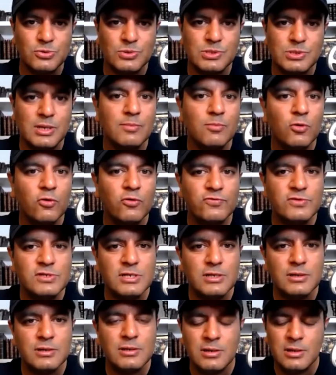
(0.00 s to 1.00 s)
So I moved
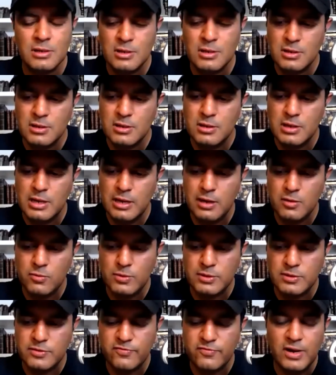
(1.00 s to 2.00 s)
in
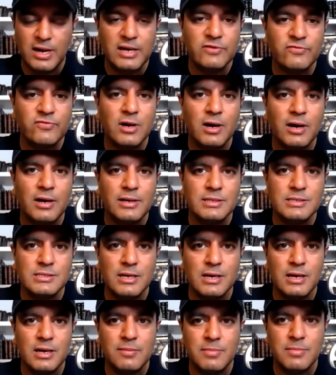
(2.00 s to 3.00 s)
with 5 guys
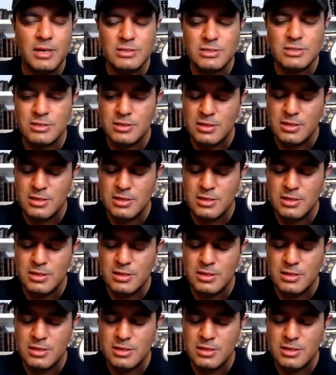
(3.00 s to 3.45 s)
that I met,